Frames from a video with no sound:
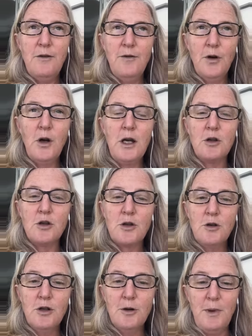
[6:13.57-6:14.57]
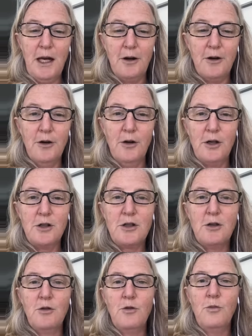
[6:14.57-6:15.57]
very concerned about her, and
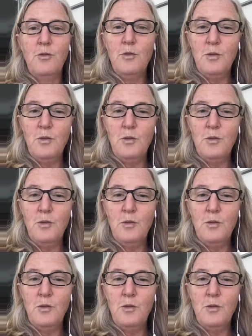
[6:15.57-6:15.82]
so